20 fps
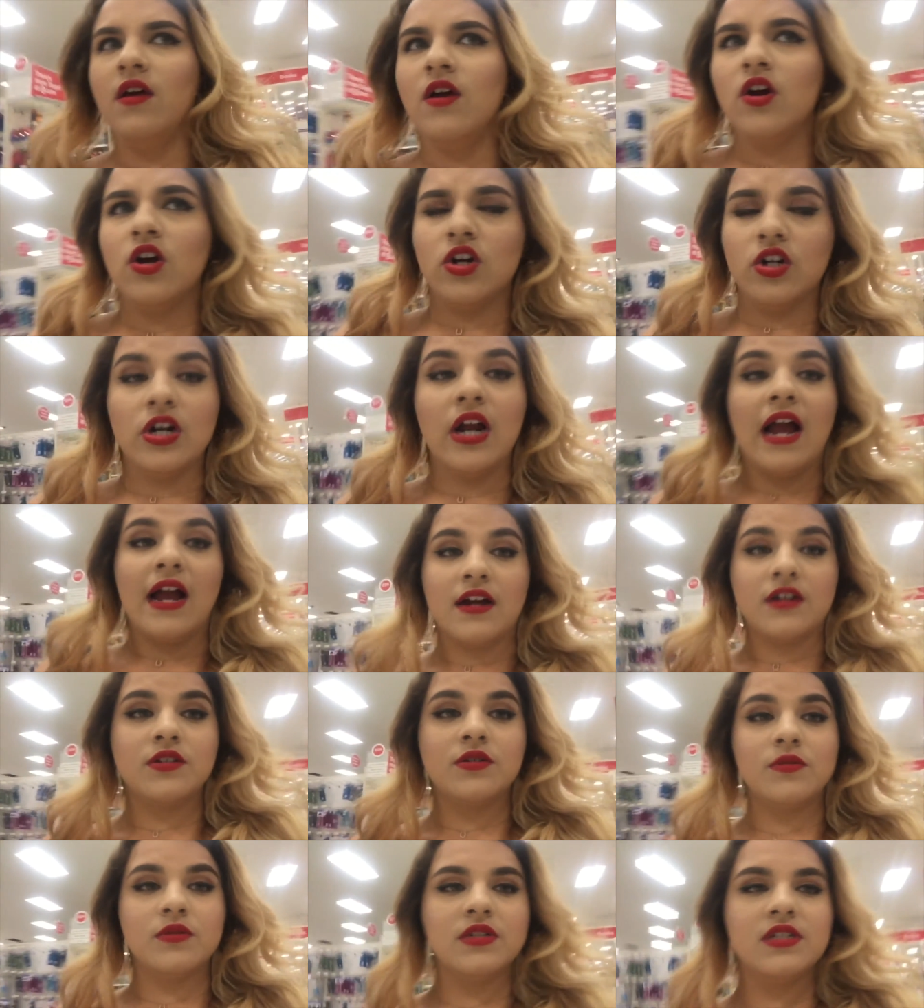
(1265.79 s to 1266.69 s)
her
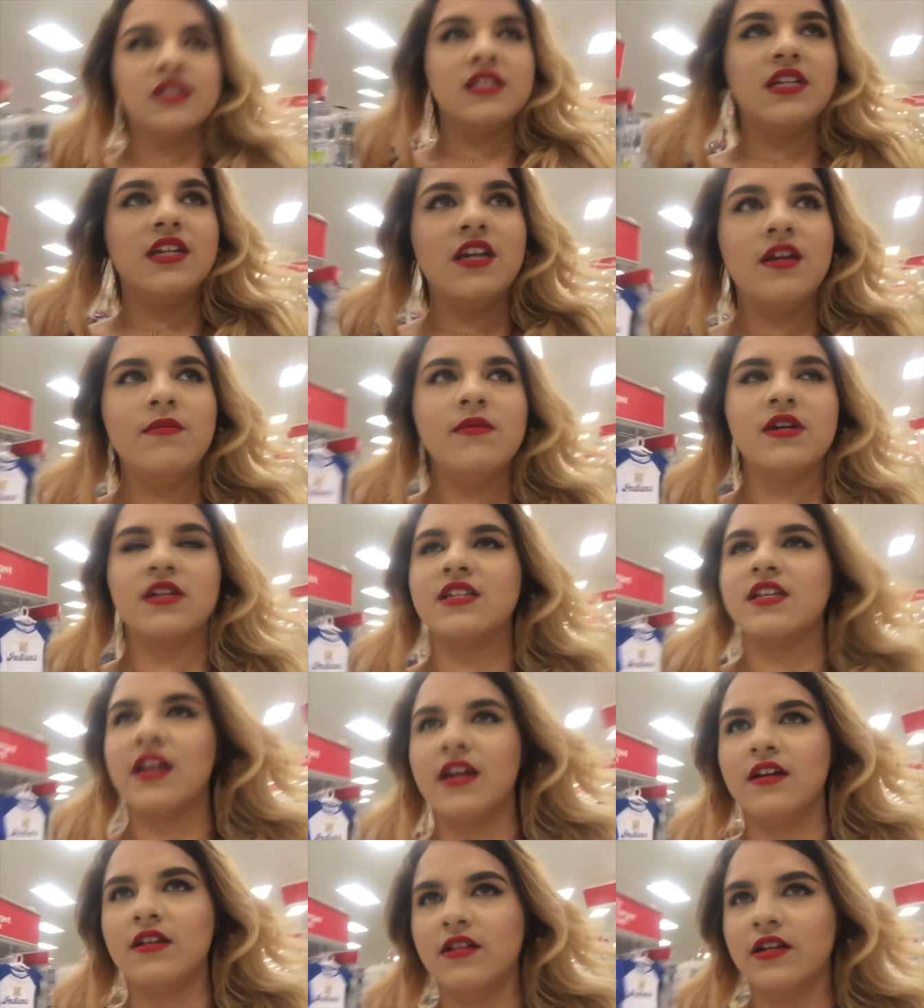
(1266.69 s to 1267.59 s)
actual CD because
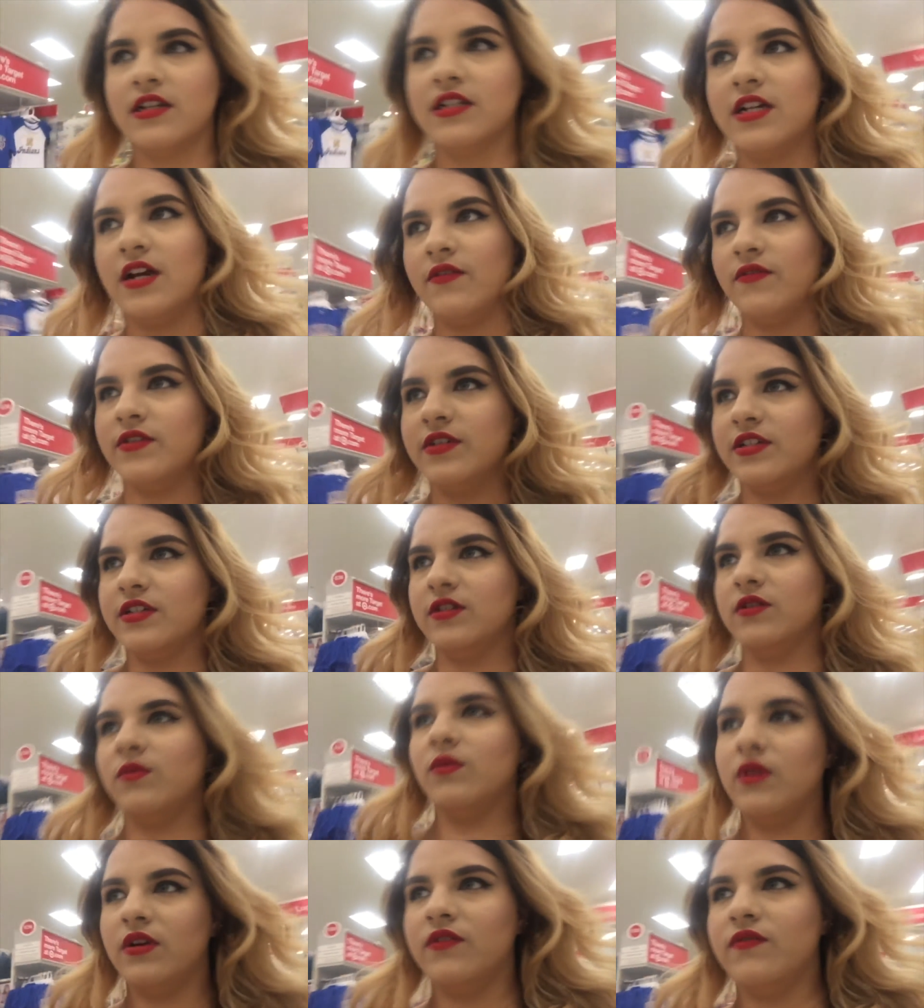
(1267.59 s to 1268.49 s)
I collect every
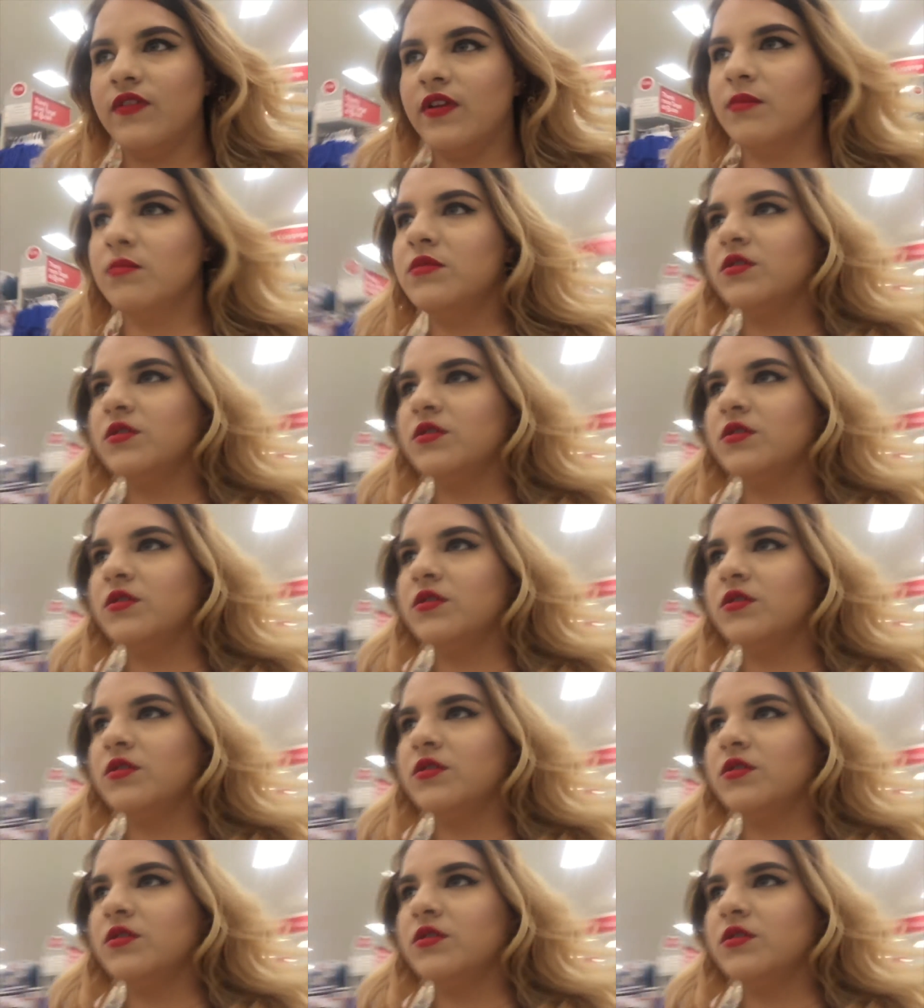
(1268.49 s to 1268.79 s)
single one of them.